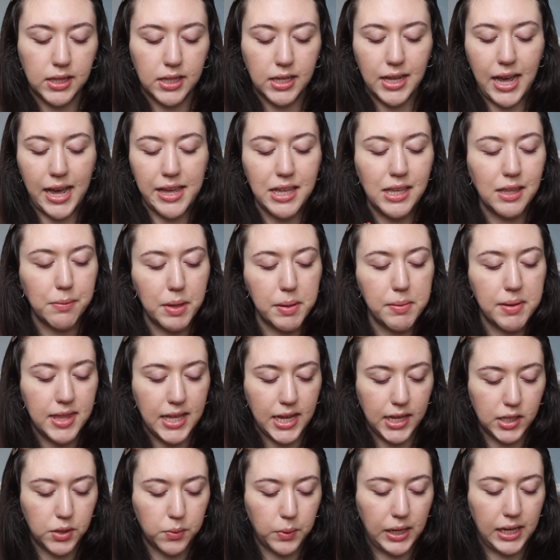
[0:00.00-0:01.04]
I think maybe
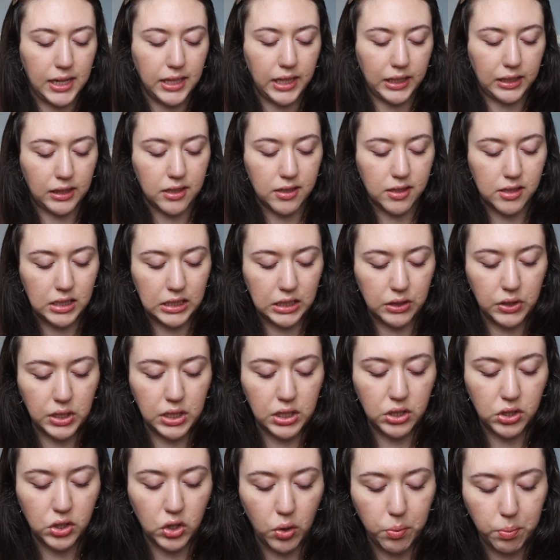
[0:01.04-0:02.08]
that's why I like this
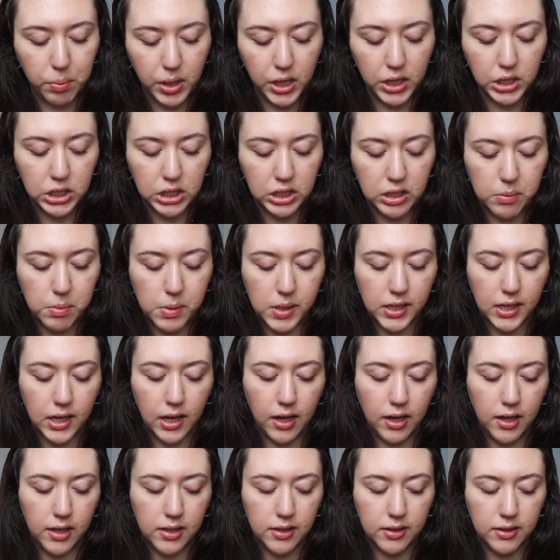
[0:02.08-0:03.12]
series so much, is
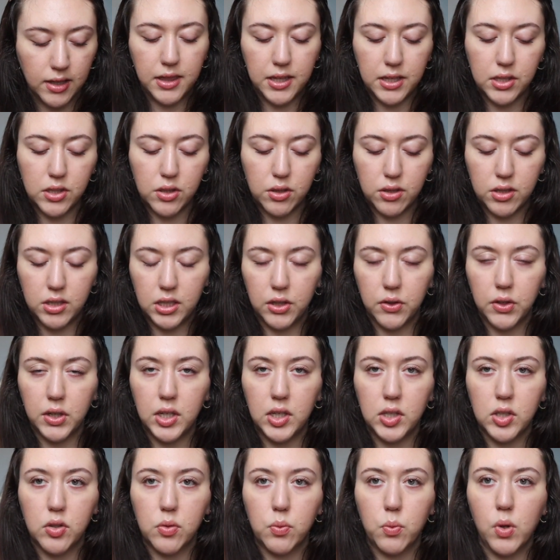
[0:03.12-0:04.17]
because this
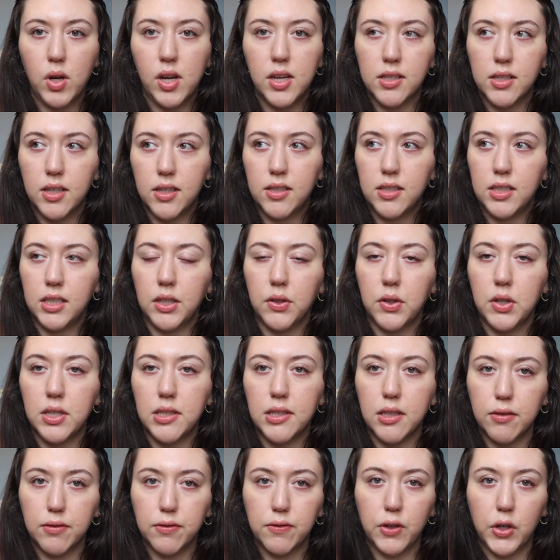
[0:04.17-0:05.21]
series was a series
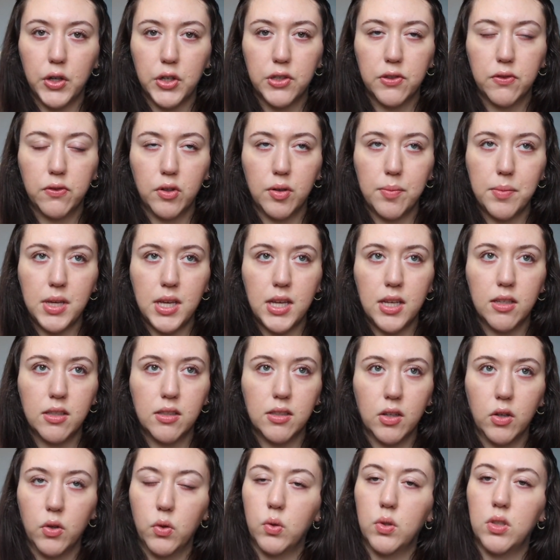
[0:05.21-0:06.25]
of firsts for me.
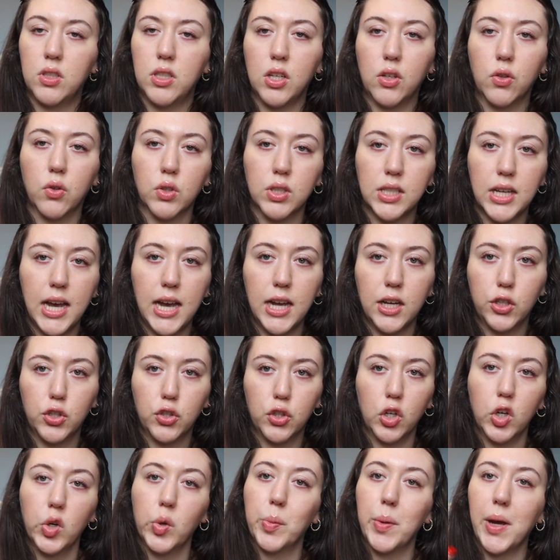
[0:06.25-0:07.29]
So single dad
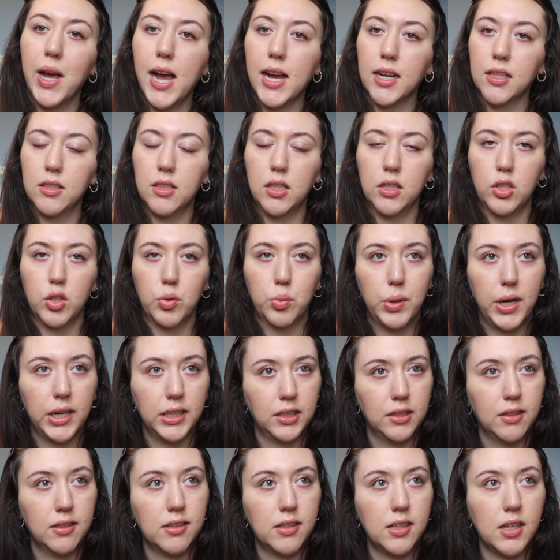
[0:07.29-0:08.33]
trope, accidental
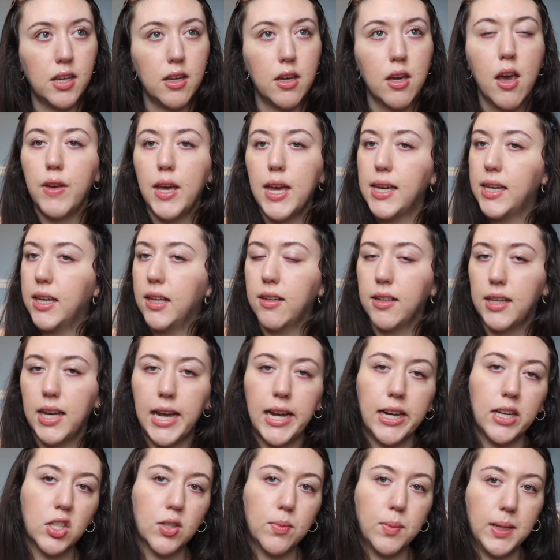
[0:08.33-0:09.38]
pregnancy, fake
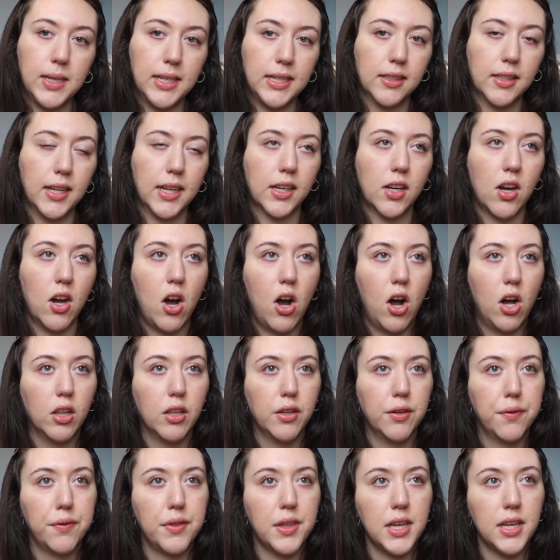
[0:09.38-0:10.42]
engagement, like all
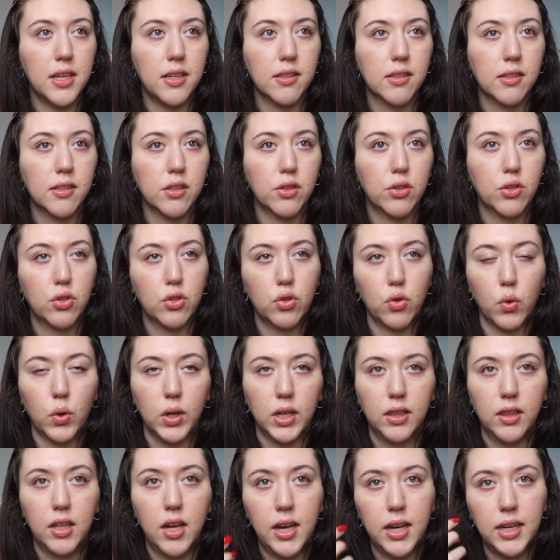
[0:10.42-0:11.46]
of these
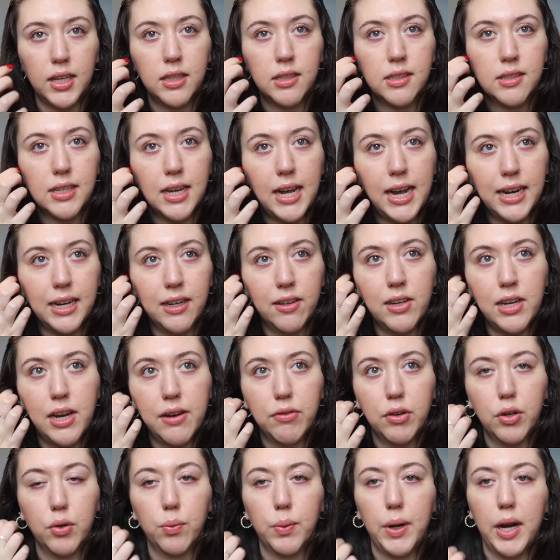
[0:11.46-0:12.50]
storylines I had
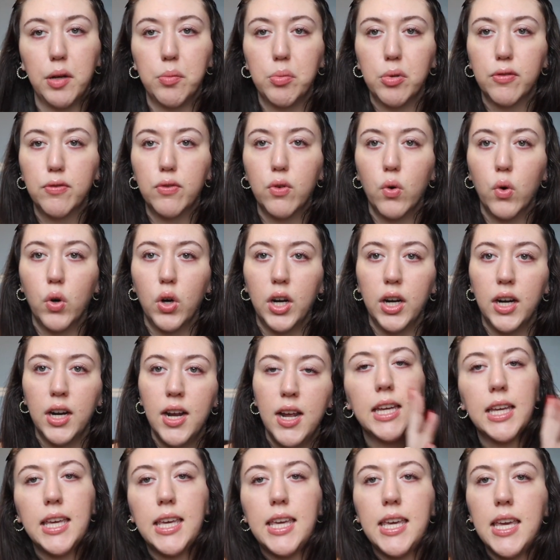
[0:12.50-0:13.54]
never read before.
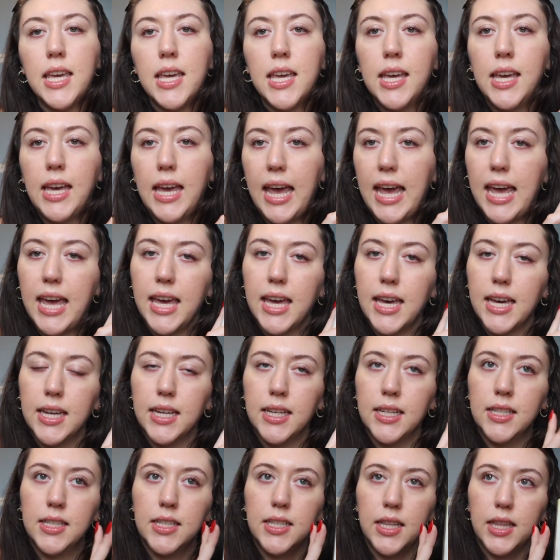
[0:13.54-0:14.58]
He
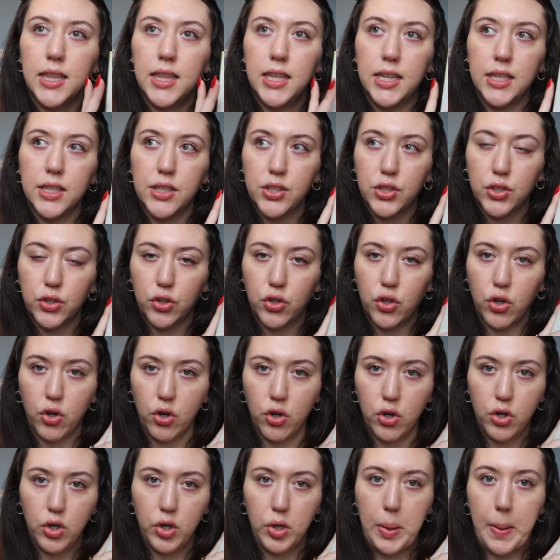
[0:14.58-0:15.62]
and this
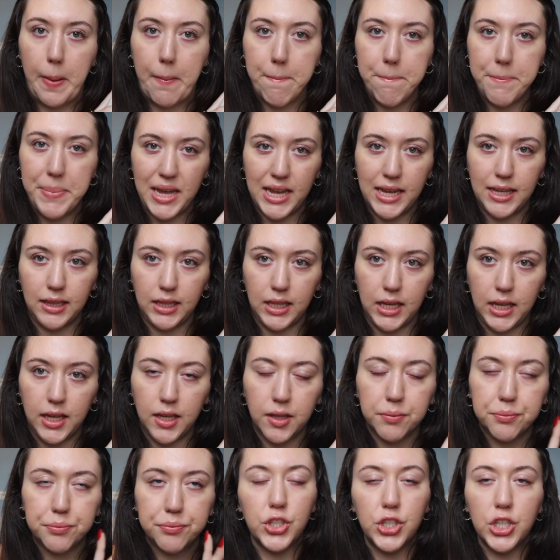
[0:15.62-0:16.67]
girl Bailey,
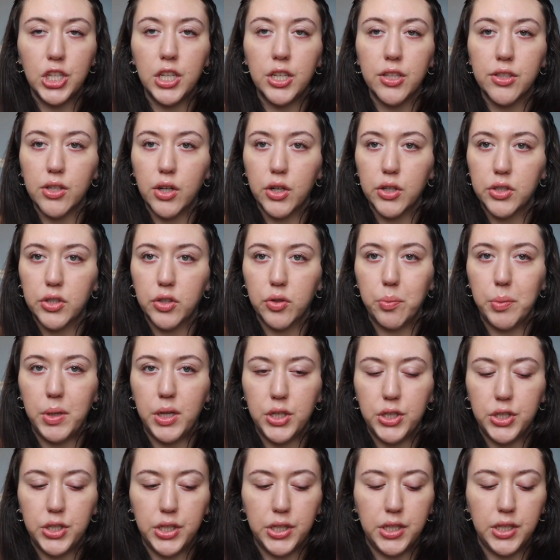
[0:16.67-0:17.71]
she is also
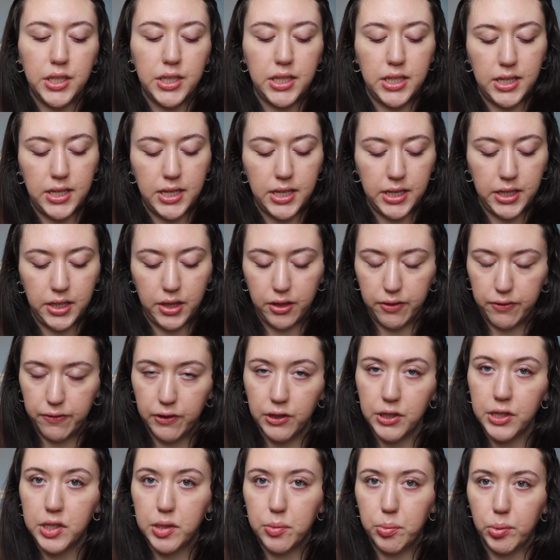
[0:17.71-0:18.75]
mentioned in the
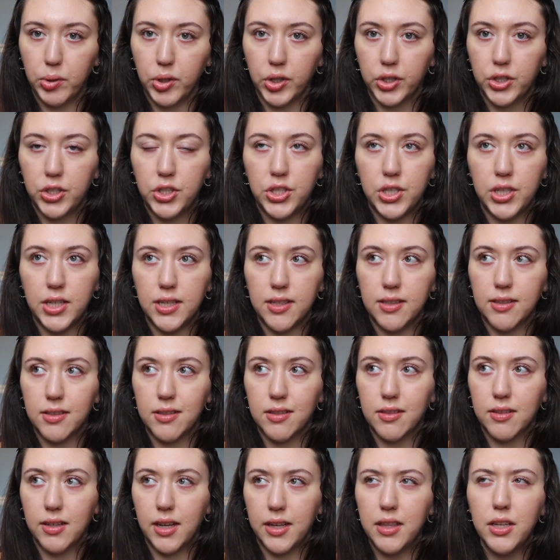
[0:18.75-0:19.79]
first book.
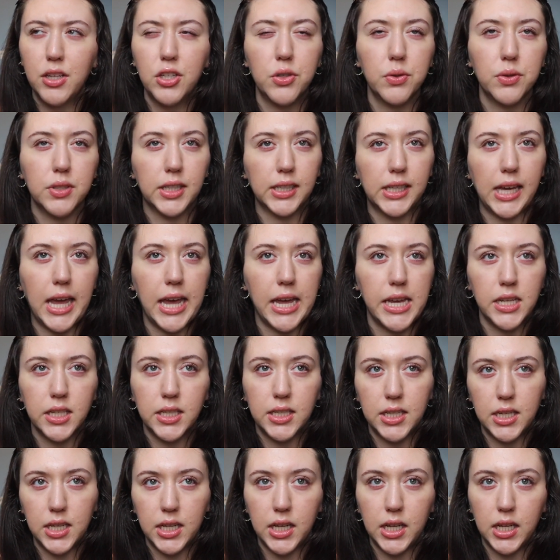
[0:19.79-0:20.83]
I think she was like
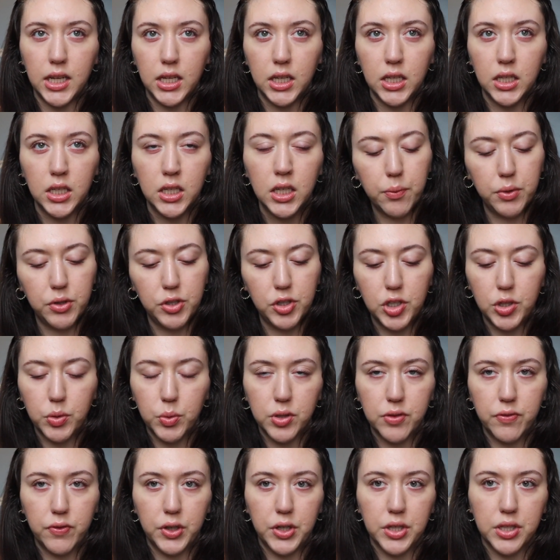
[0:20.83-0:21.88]
18 when she was
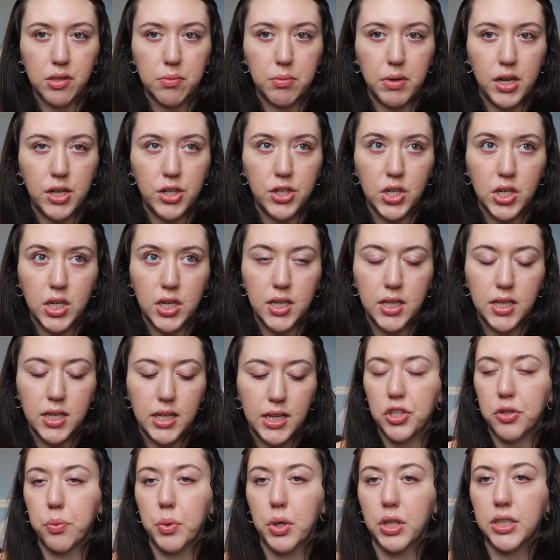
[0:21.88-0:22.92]
first mentioned.
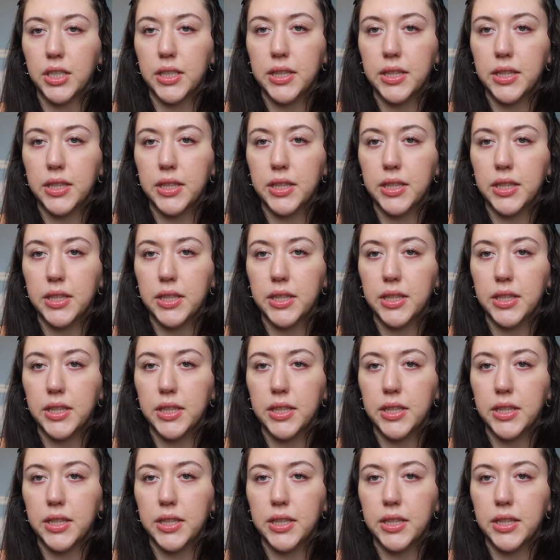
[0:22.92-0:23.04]
She worked